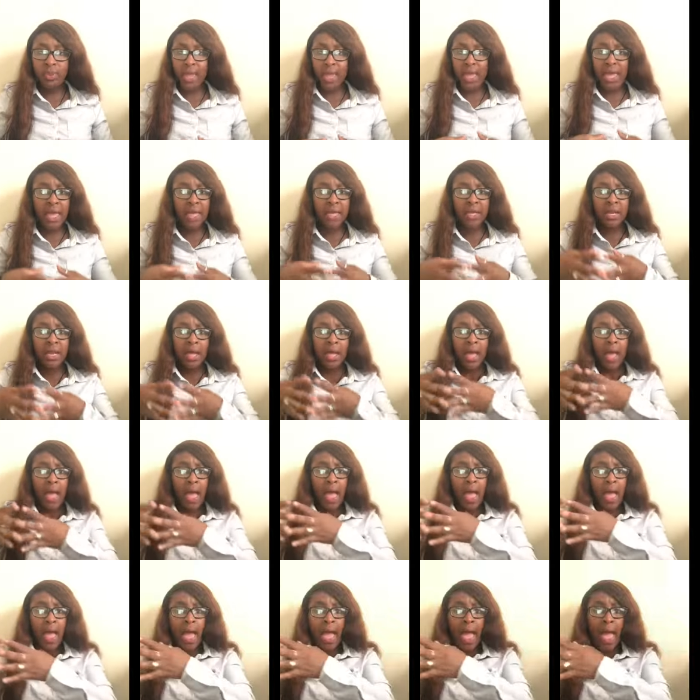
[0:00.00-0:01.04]
in
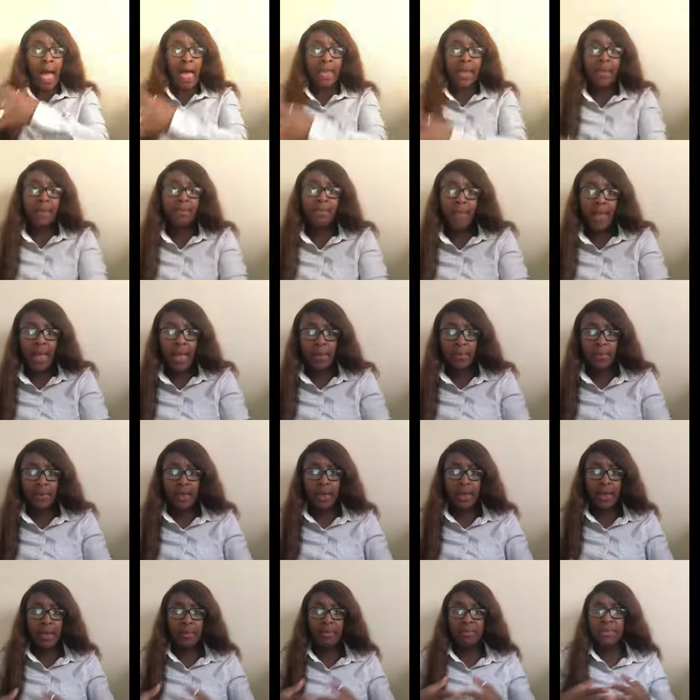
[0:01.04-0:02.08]

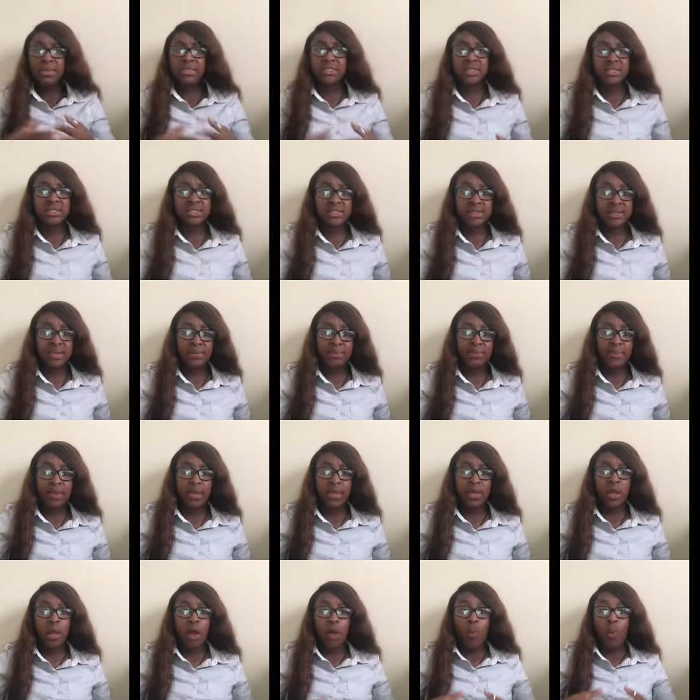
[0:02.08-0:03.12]
Alabama,
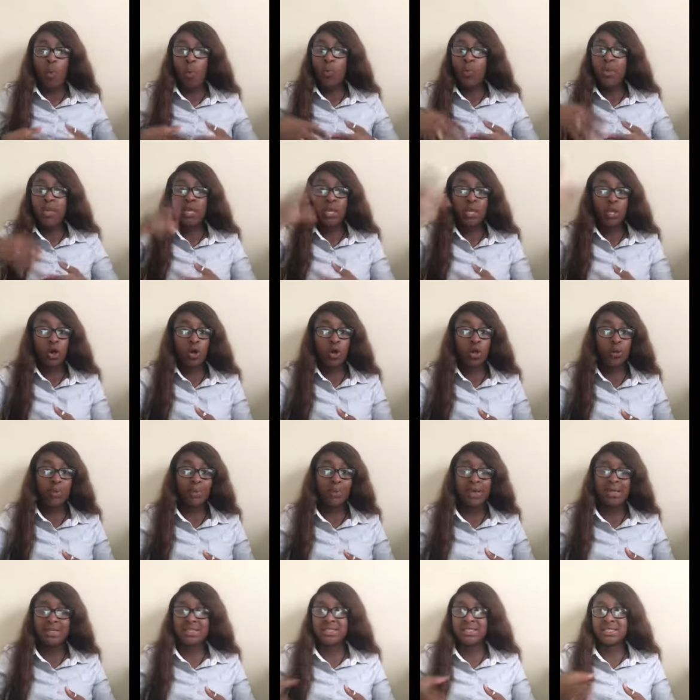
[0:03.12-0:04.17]
Mississippi, when we can go to
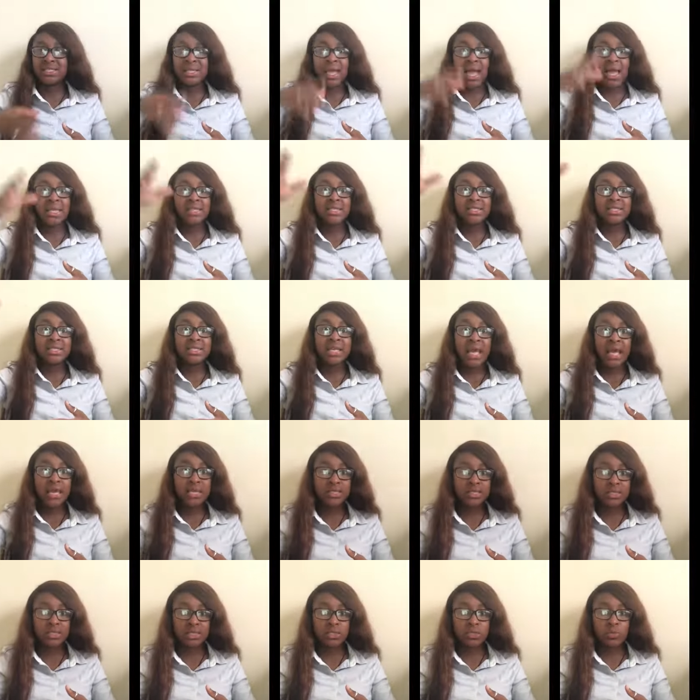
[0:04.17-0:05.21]
places like
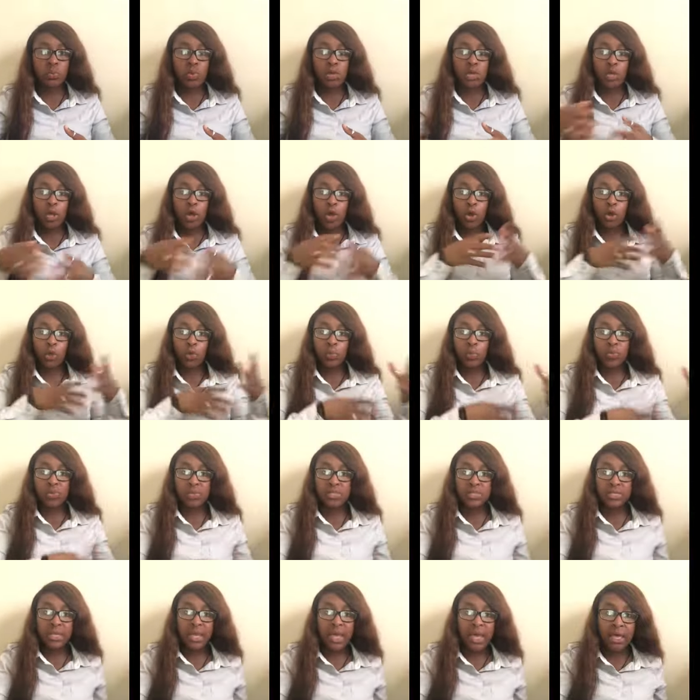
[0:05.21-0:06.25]
Texas, we can go to
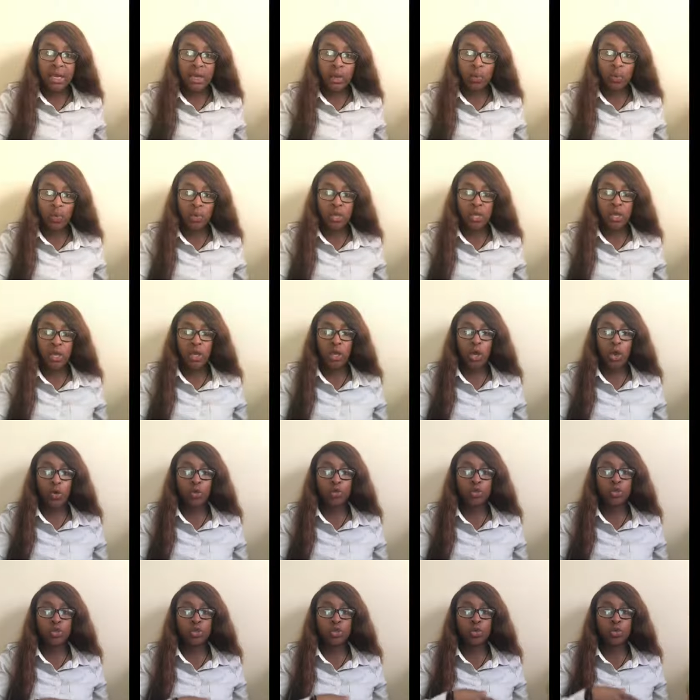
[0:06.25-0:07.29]
Louisiana, we can
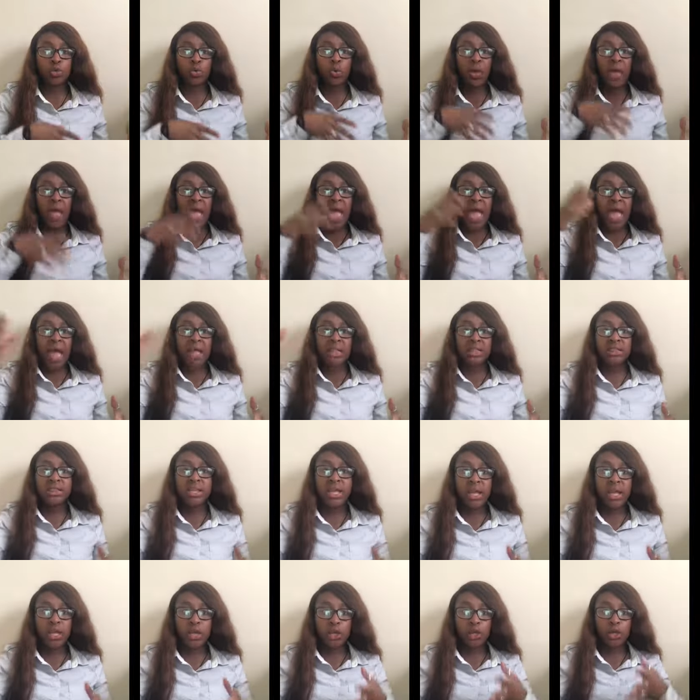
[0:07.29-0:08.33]
go to
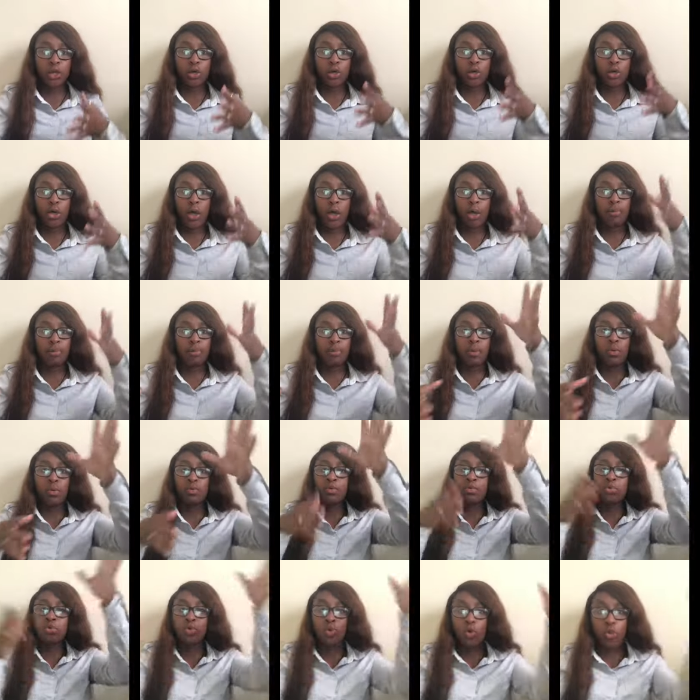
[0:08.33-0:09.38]
Atlanta,
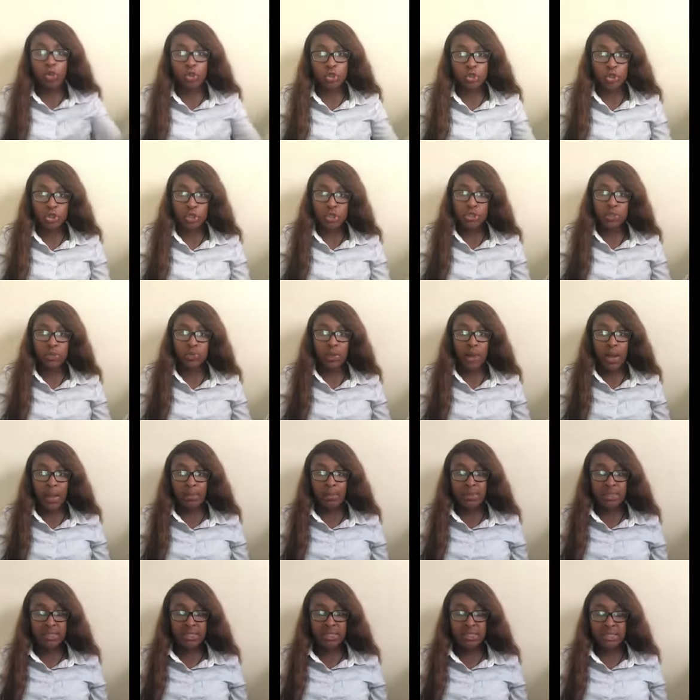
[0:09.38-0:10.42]
Georgia is what I
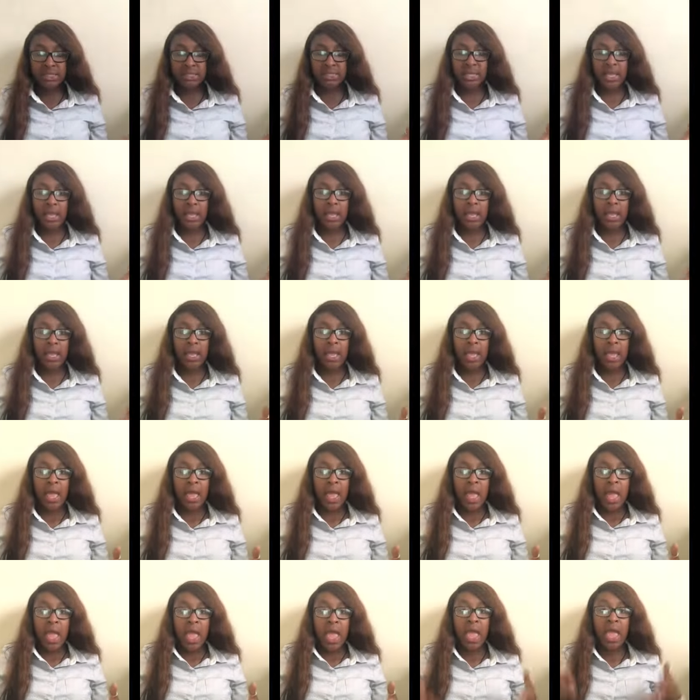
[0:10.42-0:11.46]
meant to say,
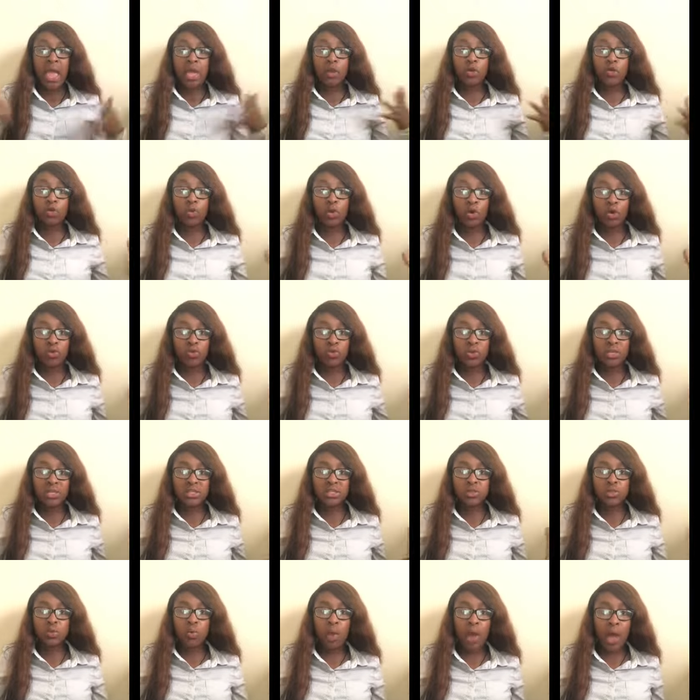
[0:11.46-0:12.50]
and grow
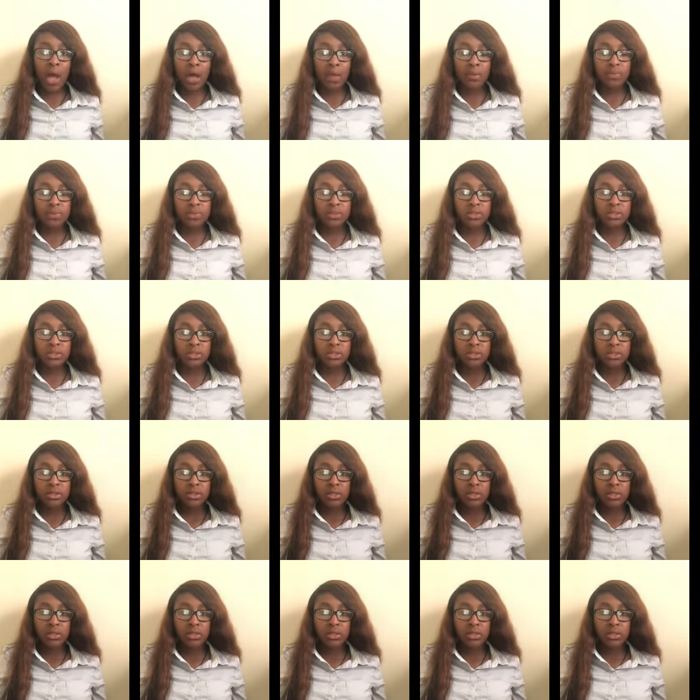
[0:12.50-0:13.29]
these crops.